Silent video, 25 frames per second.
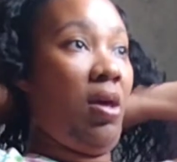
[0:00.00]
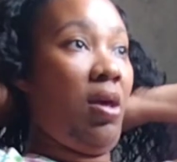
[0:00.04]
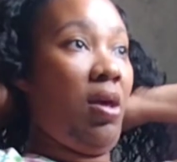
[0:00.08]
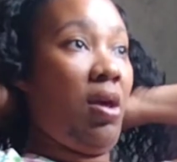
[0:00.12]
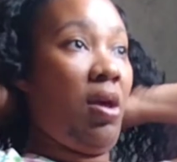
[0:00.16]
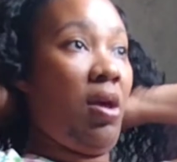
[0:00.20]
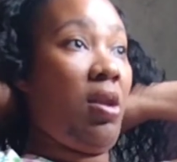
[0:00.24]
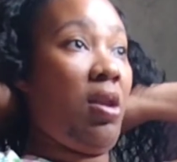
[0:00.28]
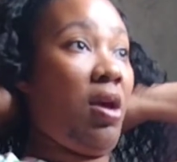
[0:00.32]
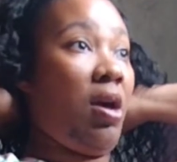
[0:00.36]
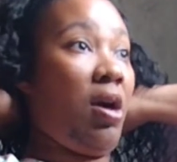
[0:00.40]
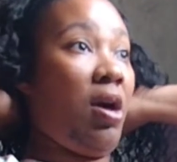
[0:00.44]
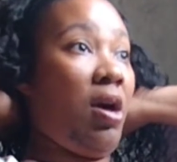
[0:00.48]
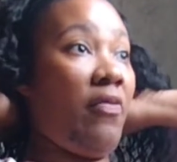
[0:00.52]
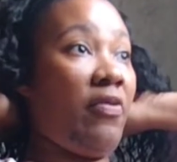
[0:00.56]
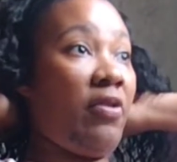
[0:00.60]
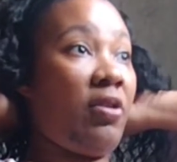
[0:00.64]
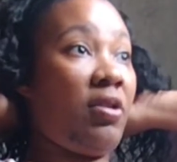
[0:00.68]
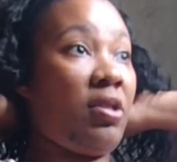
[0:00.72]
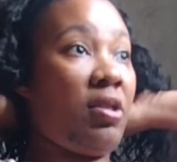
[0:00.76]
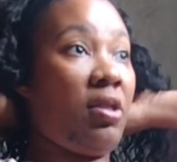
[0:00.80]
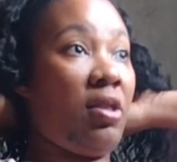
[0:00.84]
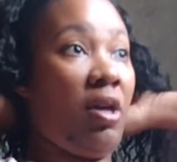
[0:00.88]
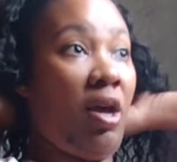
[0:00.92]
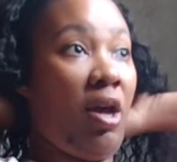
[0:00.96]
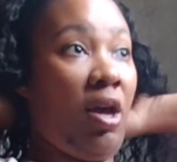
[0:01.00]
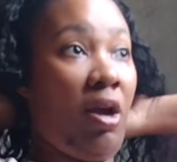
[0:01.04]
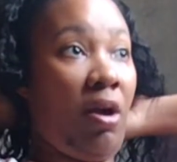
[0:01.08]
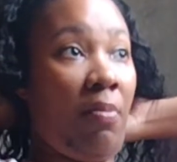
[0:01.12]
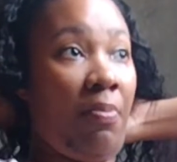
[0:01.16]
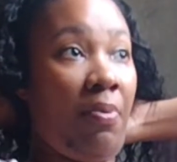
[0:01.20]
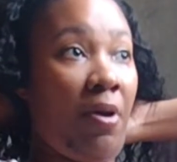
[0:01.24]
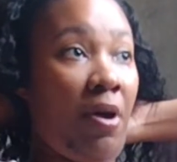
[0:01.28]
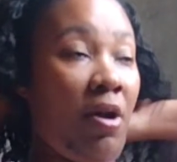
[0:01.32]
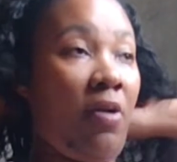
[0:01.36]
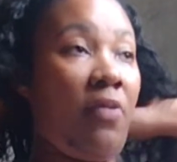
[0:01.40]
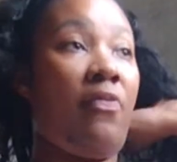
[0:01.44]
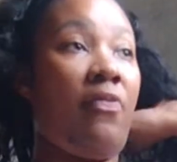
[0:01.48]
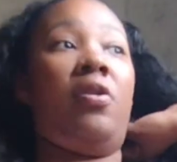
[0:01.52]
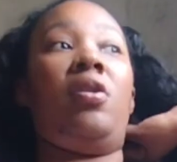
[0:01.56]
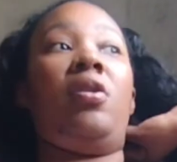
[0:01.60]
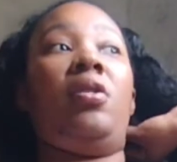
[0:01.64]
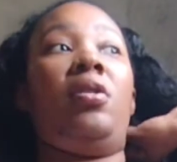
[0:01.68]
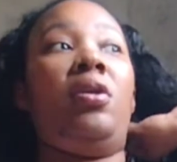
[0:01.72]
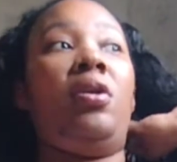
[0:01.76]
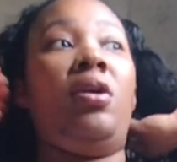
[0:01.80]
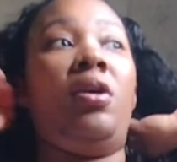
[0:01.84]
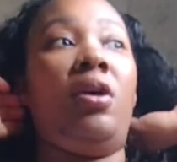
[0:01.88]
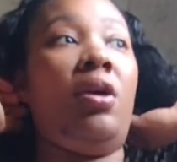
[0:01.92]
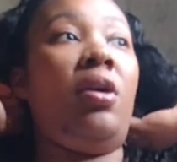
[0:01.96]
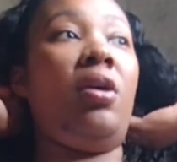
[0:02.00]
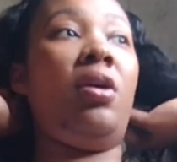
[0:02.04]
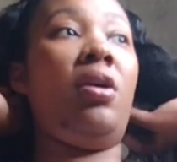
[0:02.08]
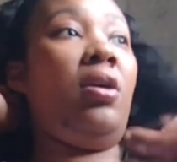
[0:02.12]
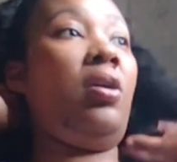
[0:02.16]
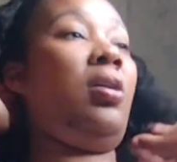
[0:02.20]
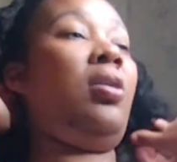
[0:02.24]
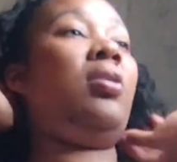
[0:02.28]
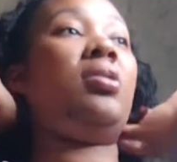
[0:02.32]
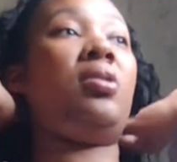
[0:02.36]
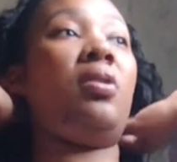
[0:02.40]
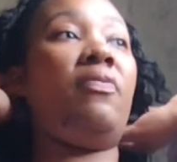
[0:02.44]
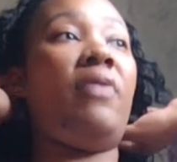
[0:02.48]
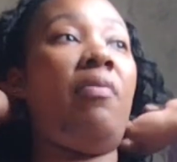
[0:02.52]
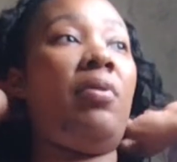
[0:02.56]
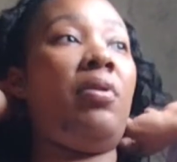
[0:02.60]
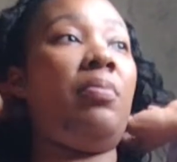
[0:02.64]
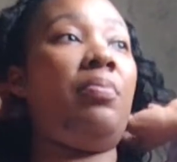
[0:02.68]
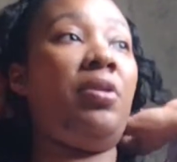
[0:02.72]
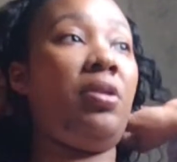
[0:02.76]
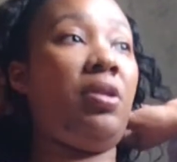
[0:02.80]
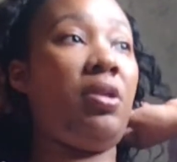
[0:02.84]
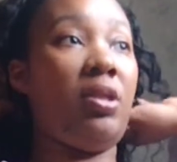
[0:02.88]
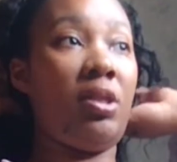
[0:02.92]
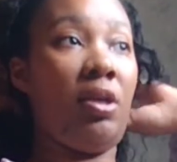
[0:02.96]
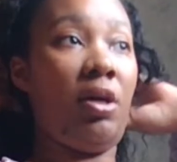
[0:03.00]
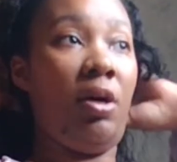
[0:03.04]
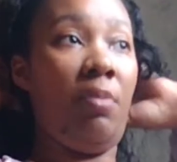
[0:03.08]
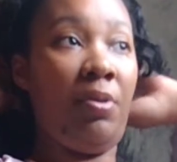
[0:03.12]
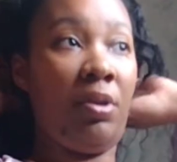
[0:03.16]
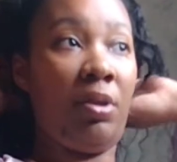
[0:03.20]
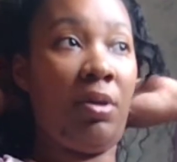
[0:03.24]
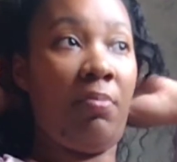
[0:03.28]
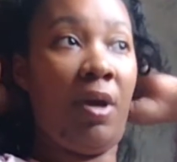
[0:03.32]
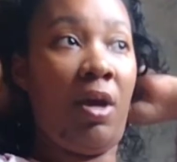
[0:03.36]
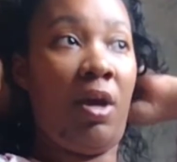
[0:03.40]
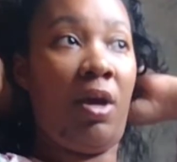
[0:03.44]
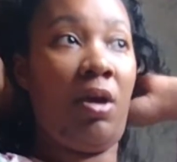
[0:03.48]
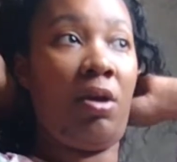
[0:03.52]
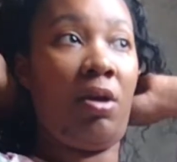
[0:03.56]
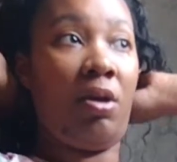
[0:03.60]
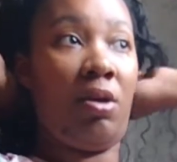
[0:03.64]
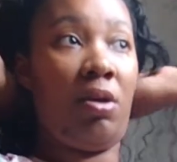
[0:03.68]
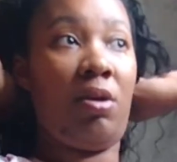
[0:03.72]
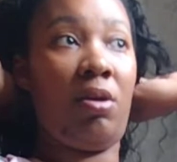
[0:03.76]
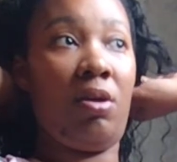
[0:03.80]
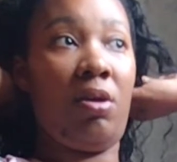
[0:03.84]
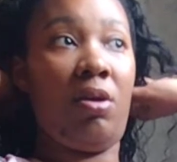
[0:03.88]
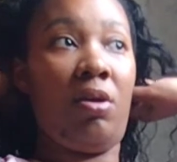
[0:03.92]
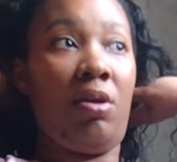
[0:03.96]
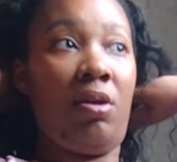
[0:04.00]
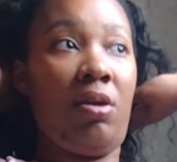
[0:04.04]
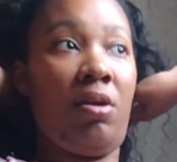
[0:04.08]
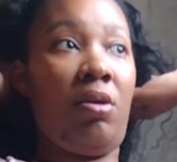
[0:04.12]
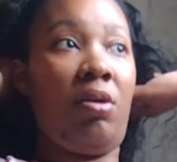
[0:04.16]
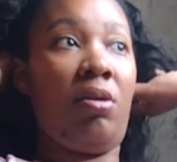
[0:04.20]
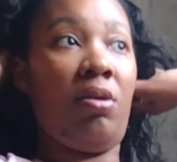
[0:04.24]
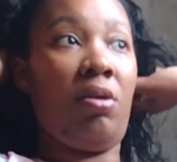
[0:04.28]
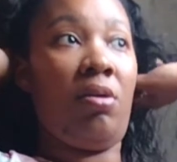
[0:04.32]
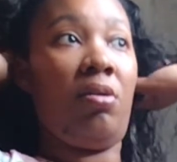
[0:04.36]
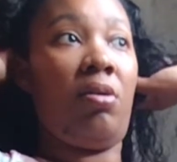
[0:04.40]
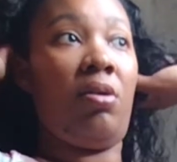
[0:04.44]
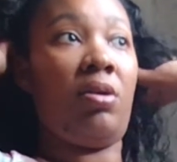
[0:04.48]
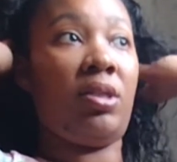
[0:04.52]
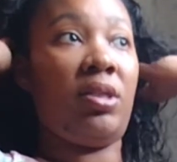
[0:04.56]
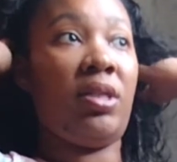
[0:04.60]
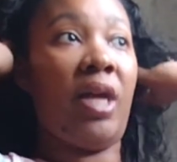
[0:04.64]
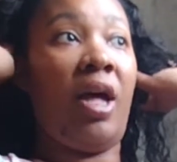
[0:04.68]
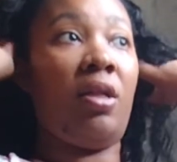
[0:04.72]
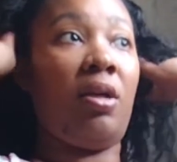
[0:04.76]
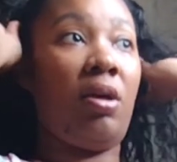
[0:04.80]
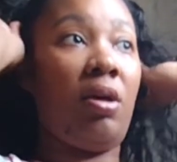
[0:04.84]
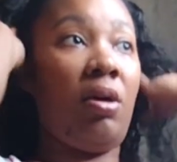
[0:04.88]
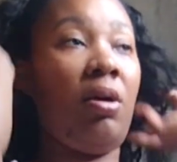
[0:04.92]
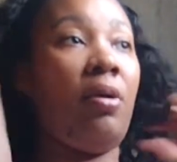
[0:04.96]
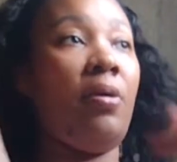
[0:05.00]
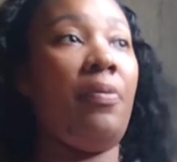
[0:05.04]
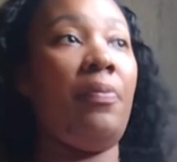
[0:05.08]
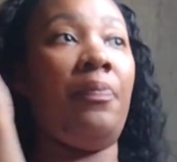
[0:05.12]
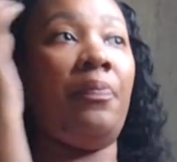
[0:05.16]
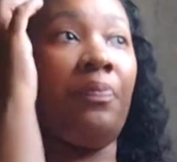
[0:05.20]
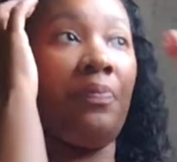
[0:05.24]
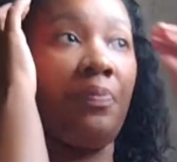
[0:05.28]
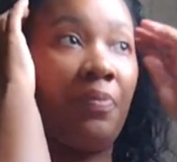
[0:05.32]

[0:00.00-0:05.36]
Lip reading: And it covers the hair perfectly. Yeah, so if I want to put this up in the back or style it up,